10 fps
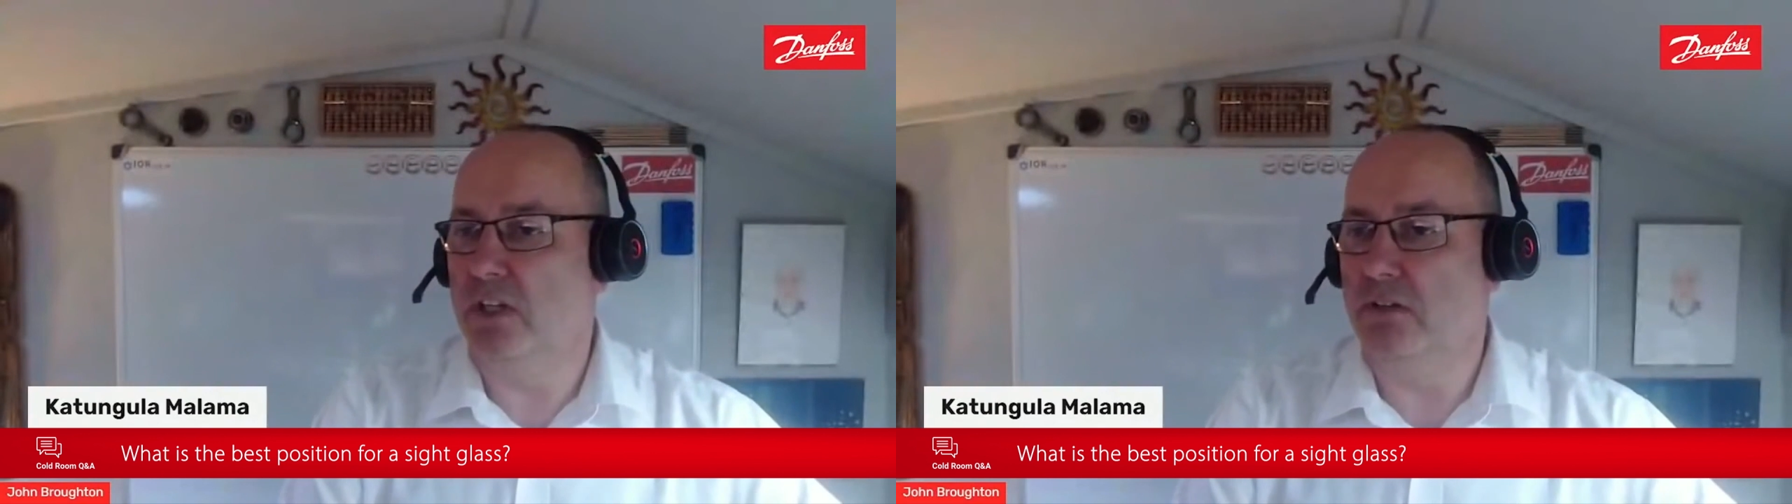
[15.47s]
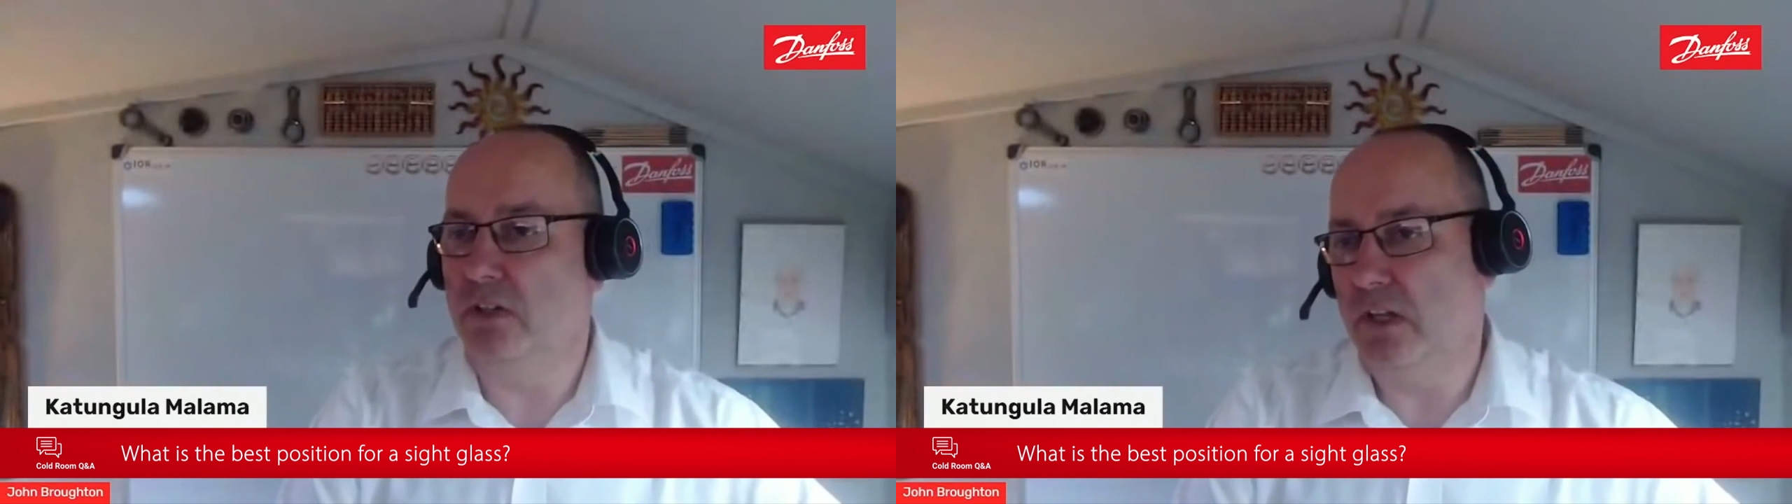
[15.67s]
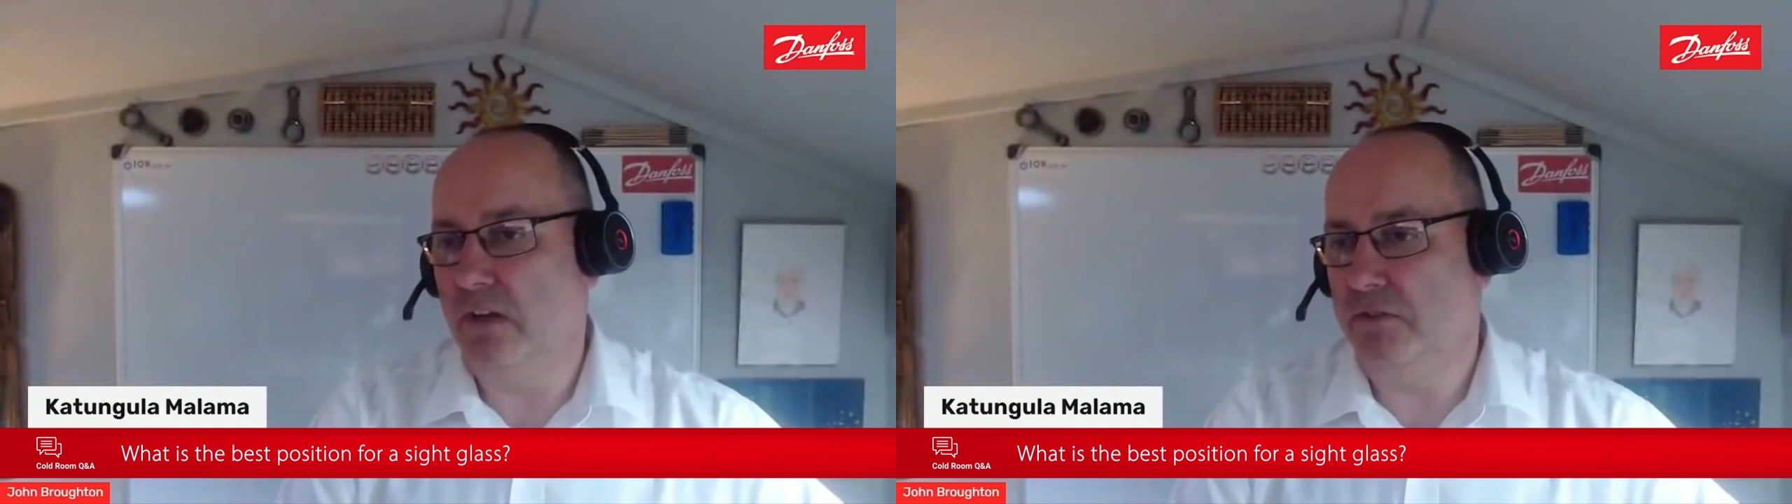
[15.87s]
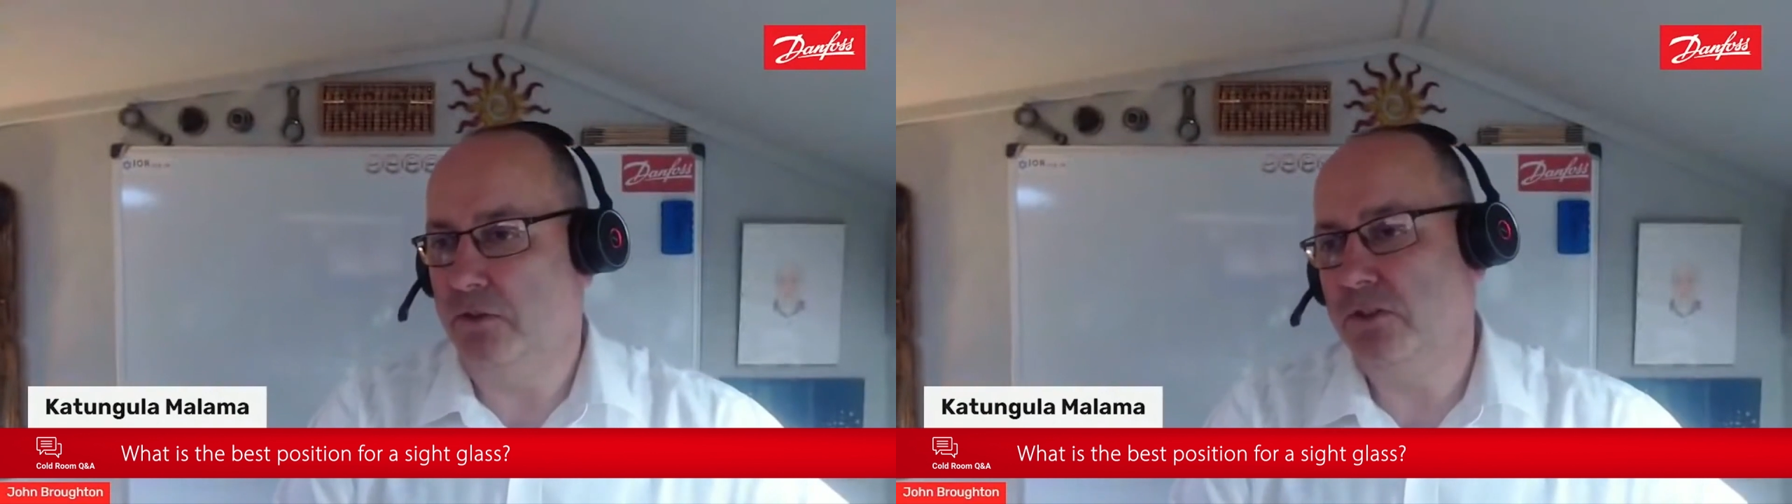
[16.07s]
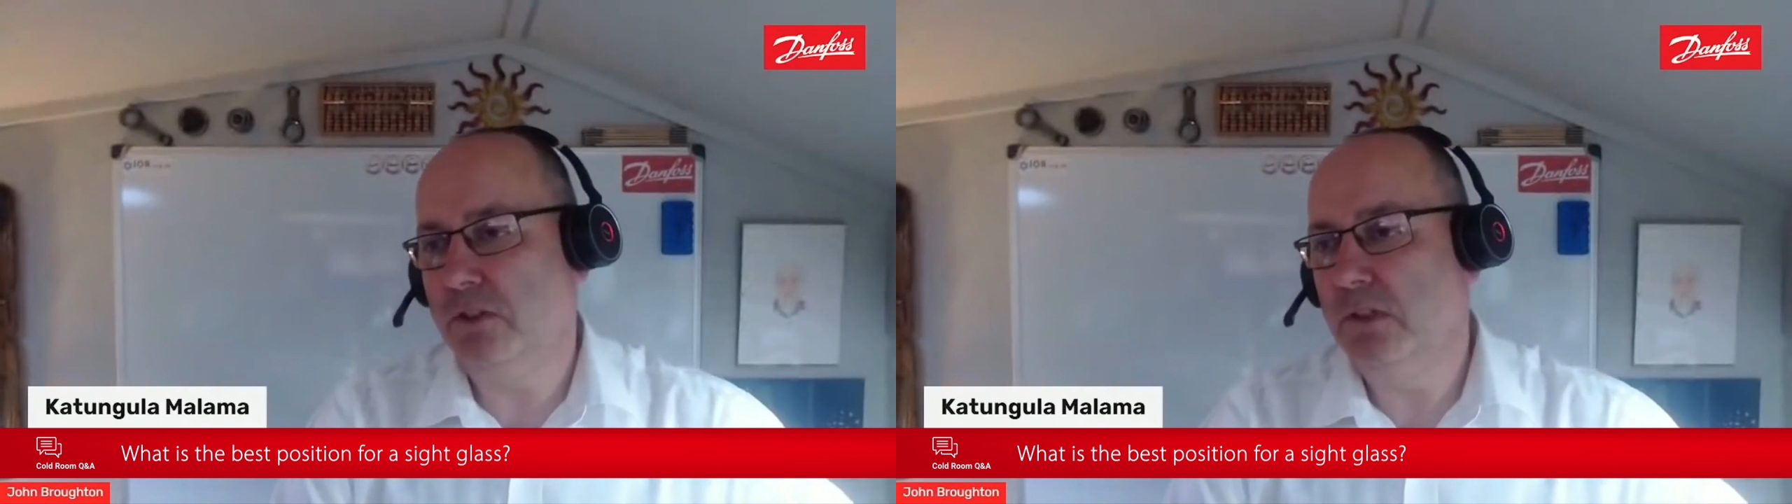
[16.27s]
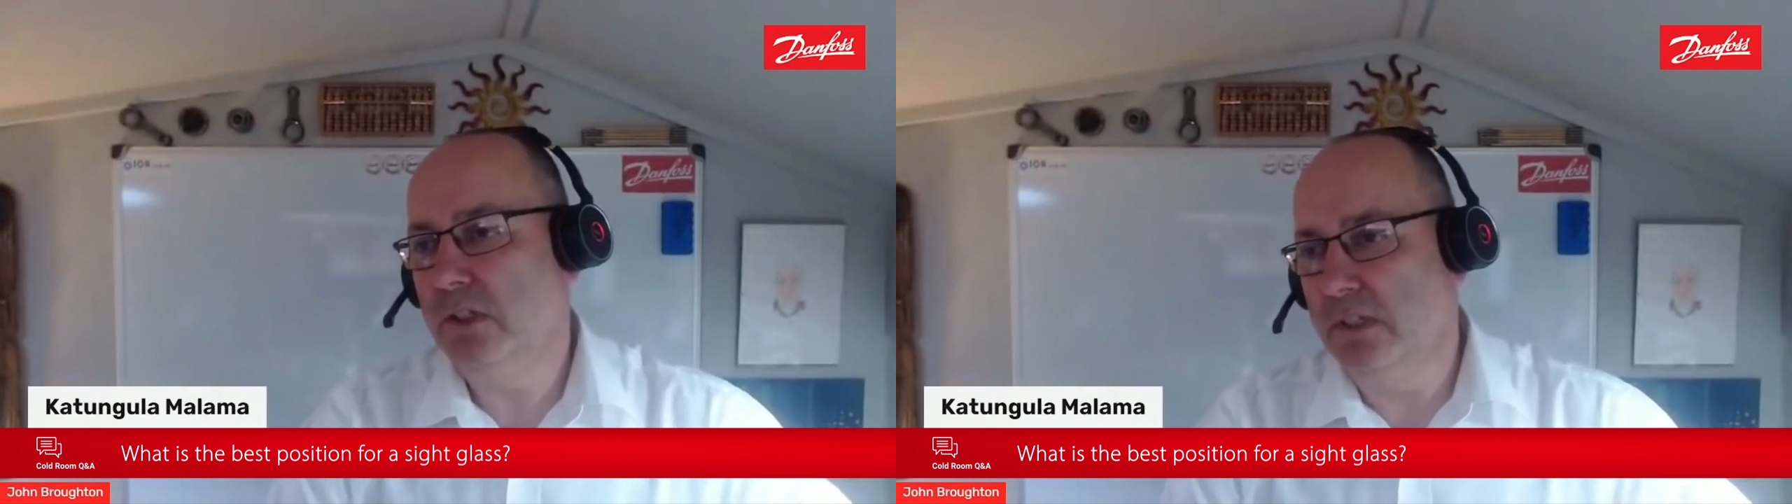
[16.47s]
including Danfoss.